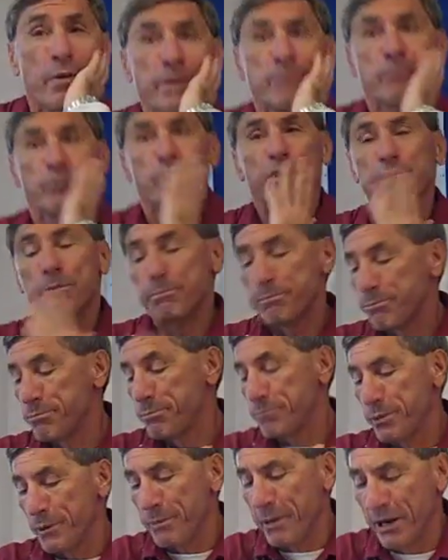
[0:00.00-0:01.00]
we
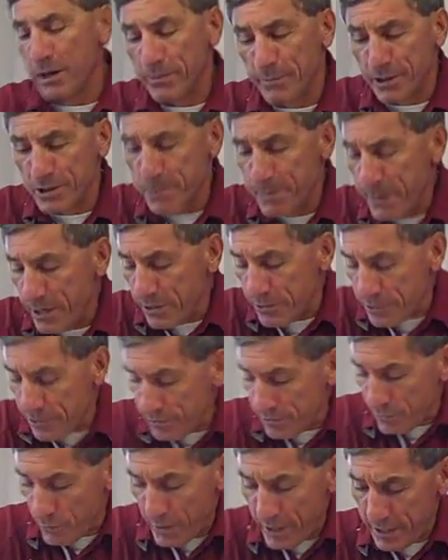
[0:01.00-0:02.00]
prepared much better
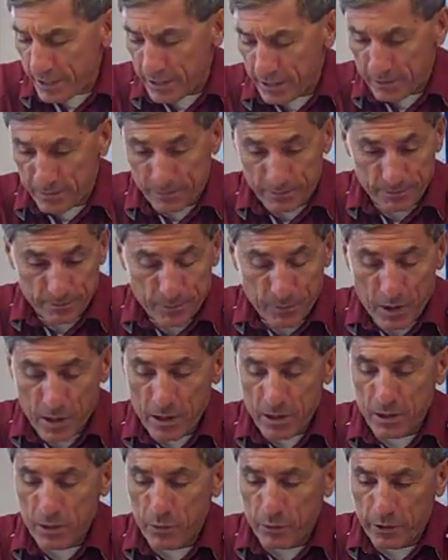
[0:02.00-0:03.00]
during the week, and
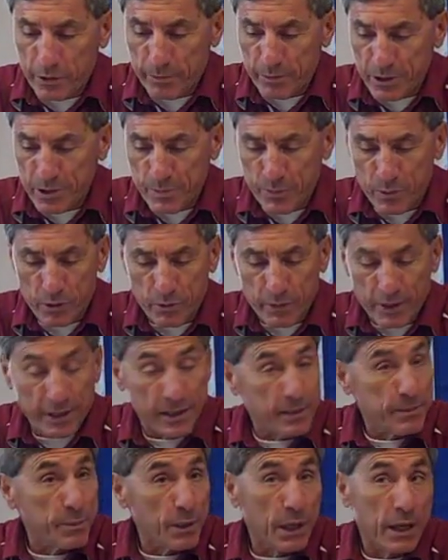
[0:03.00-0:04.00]
we were much more ready
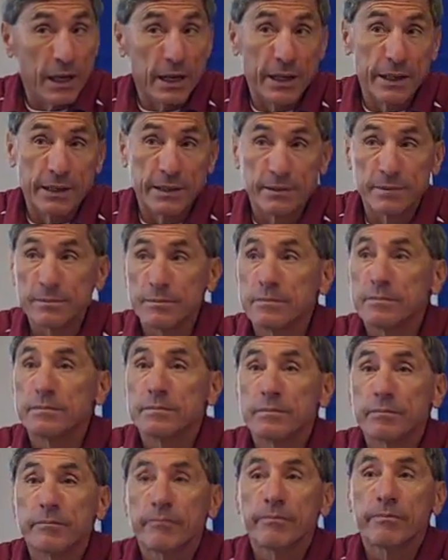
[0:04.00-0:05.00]
to play, and,
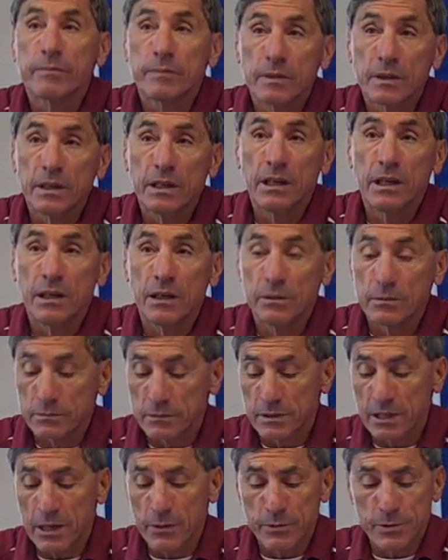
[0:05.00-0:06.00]
you know,
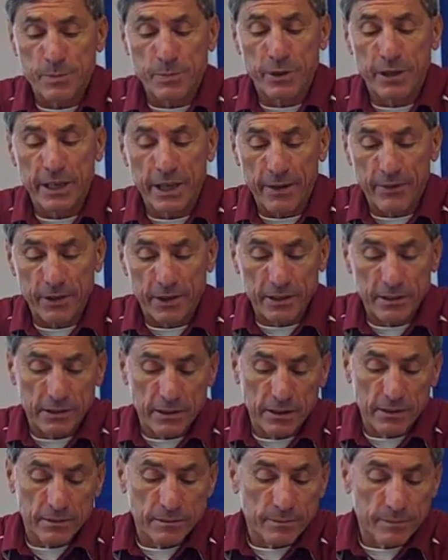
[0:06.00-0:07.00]
that was pretty evident,
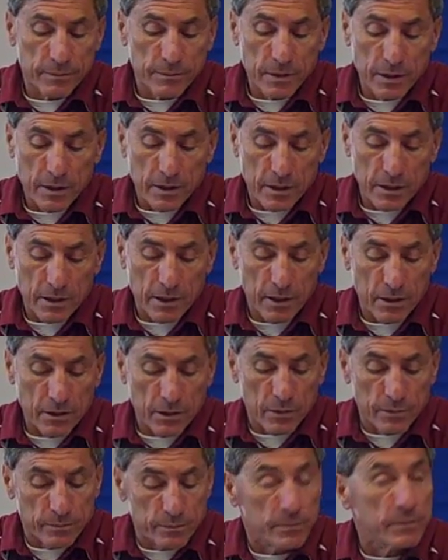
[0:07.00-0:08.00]
and, you know,
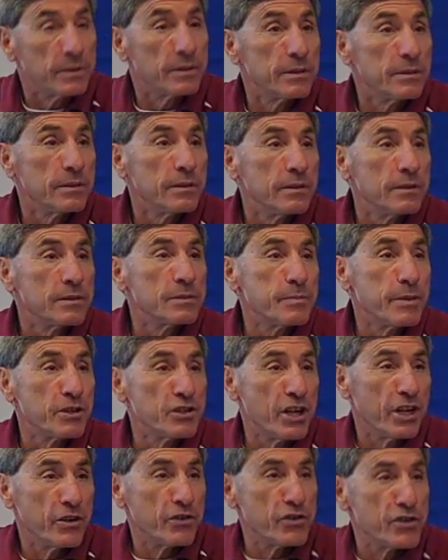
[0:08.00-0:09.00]
the
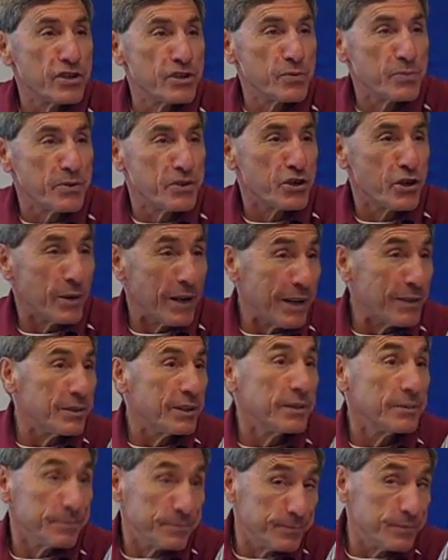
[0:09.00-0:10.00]
much energy we showed out
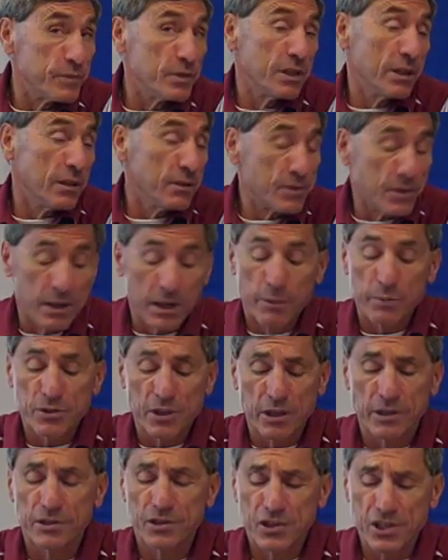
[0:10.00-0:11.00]
there. You know, so that was
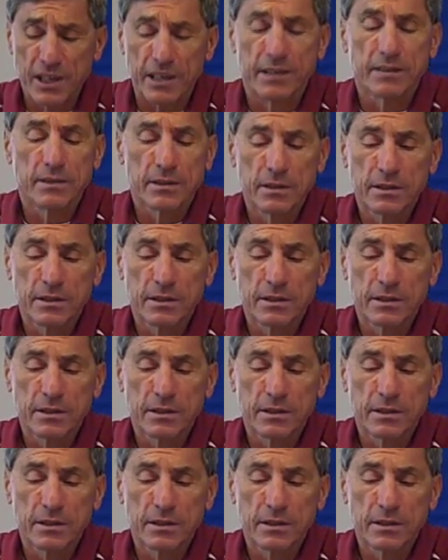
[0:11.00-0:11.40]
good to see.